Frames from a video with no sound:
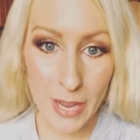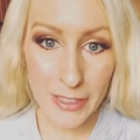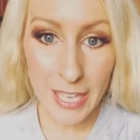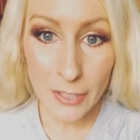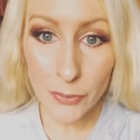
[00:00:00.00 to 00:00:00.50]
My
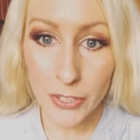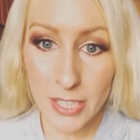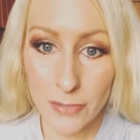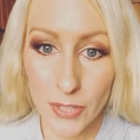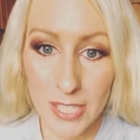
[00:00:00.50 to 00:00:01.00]

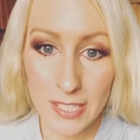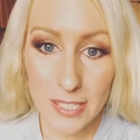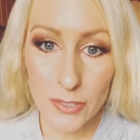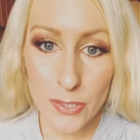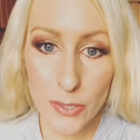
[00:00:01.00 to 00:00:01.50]
thankfulness for the
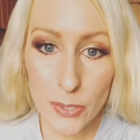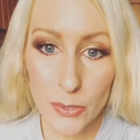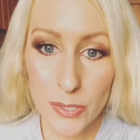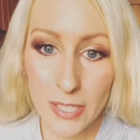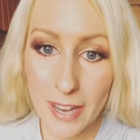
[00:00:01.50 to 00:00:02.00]
skills and
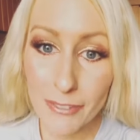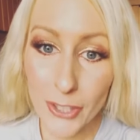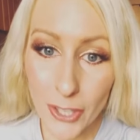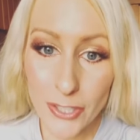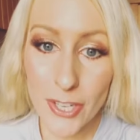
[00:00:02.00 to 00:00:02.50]
tools that I've
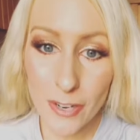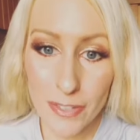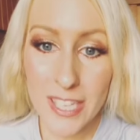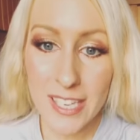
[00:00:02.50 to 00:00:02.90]
learned over the